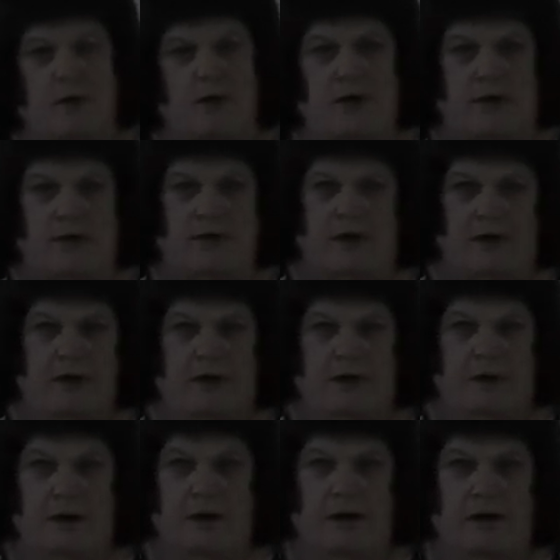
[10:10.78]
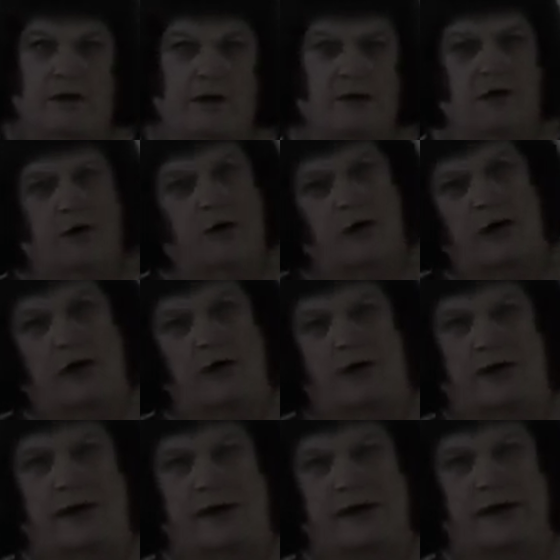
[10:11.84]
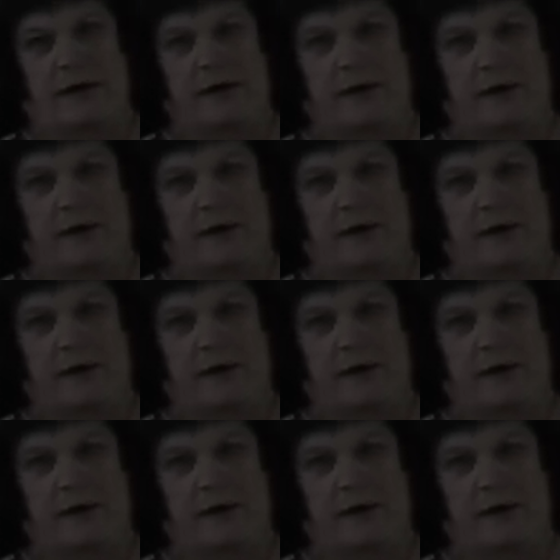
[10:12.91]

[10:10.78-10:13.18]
work through you. There's no longer any doubt.